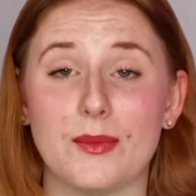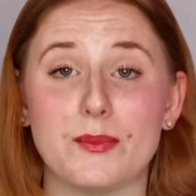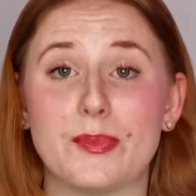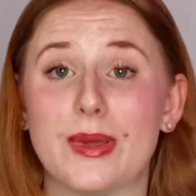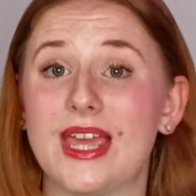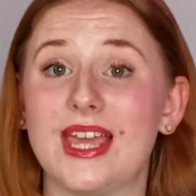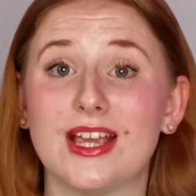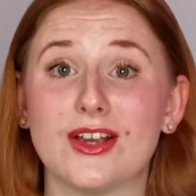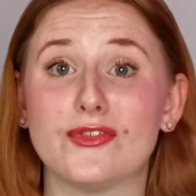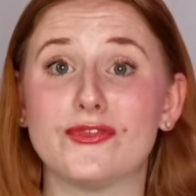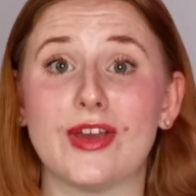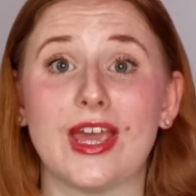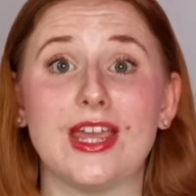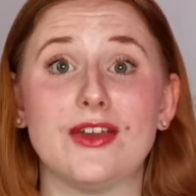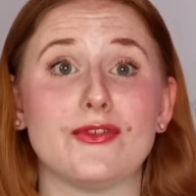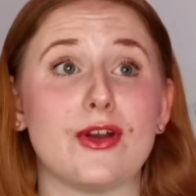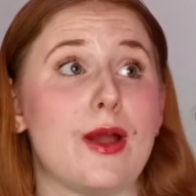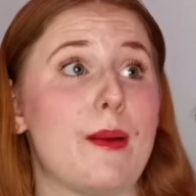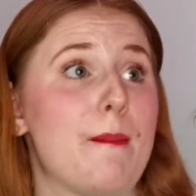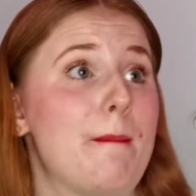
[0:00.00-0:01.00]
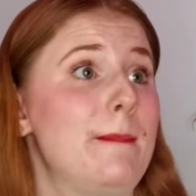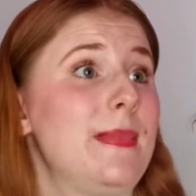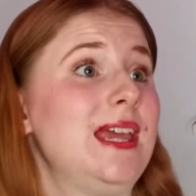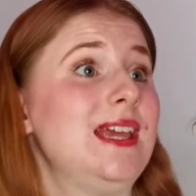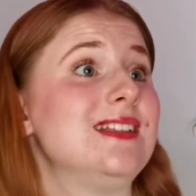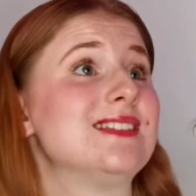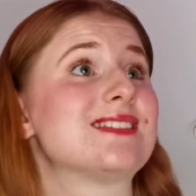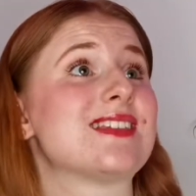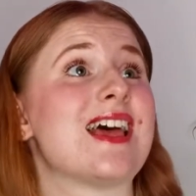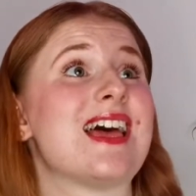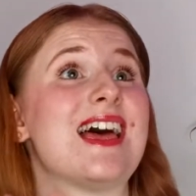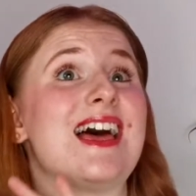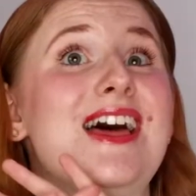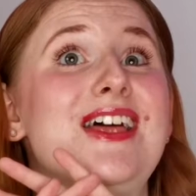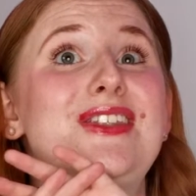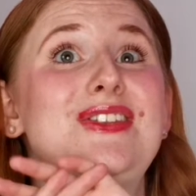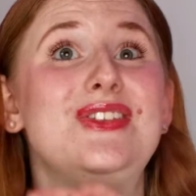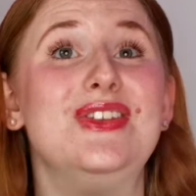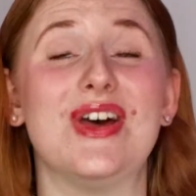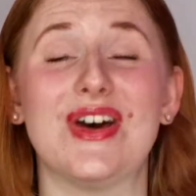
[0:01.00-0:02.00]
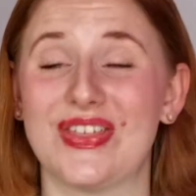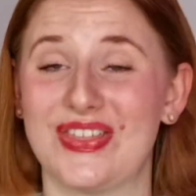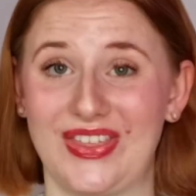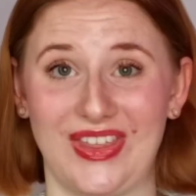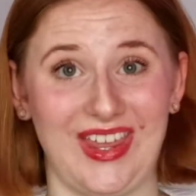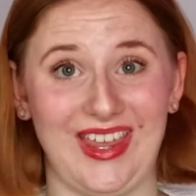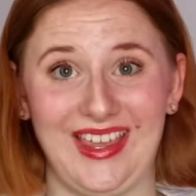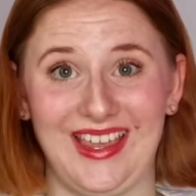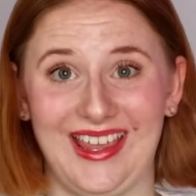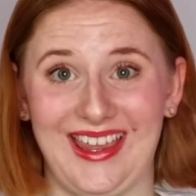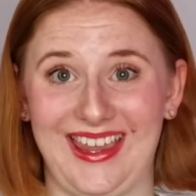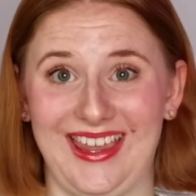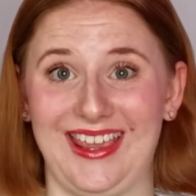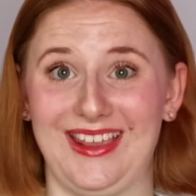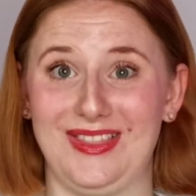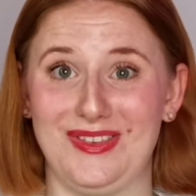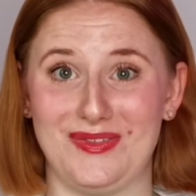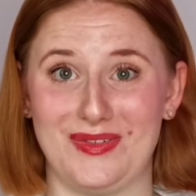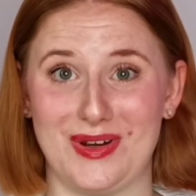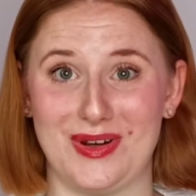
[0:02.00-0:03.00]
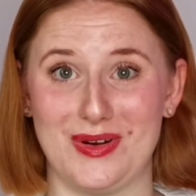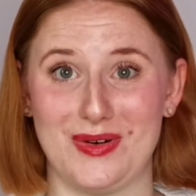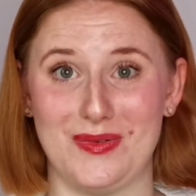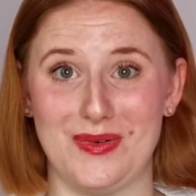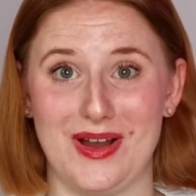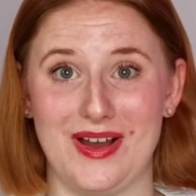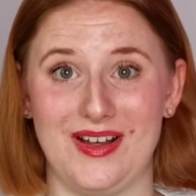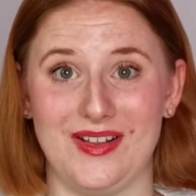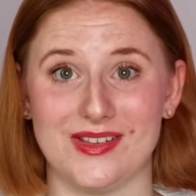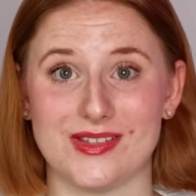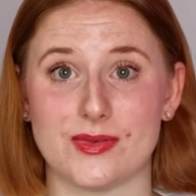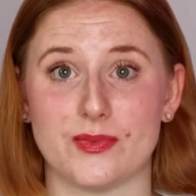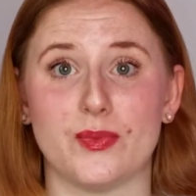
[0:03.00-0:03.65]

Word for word: Being a favourite means nothing in the real world.